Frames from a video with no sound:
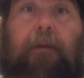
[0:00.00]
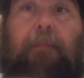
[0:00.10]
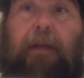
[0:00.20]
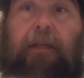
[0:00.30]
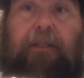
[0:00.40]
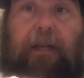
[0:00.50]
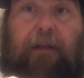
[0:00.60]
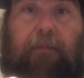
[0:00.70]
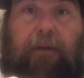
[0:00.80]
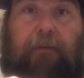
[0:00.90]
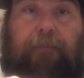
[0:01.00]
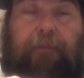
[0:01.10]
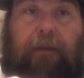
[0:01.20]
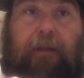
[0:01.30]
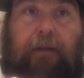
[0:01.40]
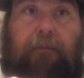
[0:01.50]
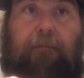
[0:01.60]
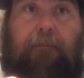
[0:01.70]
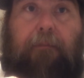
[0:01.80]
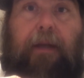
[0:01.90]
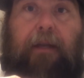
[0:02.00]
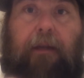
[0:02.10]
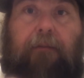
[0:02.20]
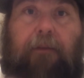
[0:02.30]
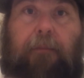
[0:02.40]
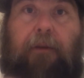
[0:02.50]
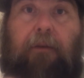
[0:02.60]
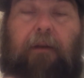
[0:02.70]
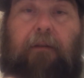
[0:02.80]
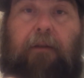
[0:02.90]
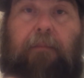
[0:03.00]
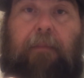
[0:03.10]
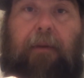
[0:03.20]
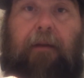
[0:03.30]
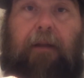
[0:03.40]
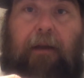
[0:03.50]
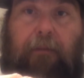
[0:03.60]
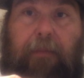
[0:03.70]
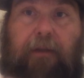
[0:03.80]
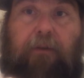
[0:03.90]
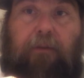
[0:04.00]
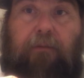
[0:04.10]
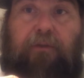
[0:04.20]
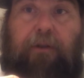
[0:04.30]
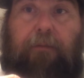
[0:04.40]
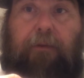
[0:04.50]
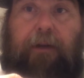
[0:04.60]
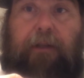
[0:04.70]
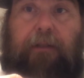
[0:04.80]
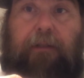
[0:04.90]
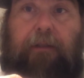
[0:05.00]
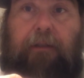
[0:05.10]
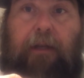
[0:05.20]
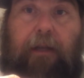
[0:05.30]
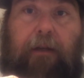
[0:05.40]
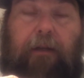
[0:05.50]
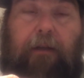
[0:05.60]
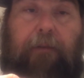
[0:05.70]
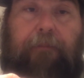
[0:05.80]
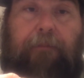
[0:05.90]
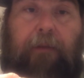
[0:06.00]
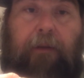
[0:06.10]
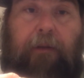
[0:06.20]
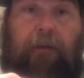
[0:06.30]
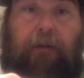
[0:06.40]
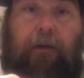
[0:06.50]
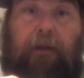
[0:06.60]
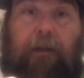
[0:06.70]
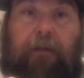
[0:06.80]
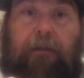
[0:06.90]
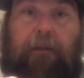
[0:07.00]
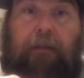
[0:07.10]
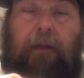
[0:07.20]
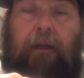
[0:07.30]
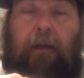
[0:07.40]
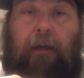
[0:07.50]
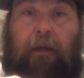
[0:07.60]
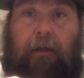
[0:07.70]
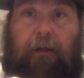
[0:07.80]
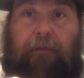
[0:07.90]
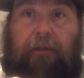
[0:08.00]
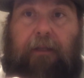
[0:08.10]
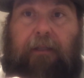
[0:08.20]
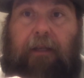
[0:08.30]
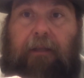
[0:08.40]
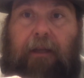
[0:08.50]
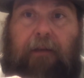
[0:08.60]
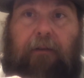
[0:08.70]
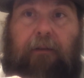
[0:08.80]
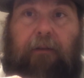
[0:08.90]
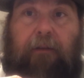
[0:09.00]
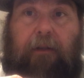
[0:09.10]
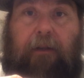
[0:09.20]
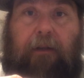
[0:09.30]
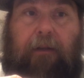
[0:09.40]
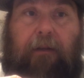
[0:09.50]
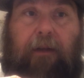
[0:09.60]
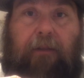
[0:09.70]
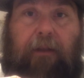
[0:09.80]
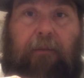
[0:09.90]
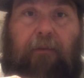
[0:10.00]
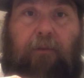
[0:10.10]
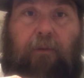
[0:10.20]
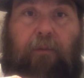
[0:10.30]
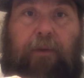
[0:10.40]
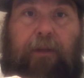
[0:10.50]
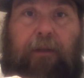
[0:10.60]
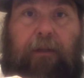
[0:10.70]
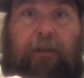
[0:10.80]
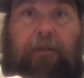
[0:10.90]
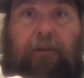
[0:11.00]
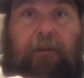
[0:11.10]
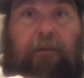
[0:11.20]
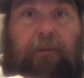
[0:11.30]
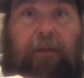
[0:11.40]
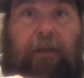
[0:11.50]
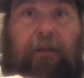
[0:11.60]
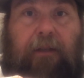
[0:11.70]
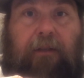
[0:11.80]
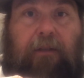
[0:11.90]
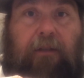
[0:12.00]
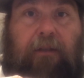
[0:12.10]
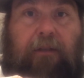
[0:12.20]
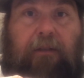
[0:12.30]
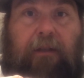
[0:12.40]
making chainmail and making it from the ground up, about how to make your own jump rings and your links and different things like that. And I think before we can get started with that, I think that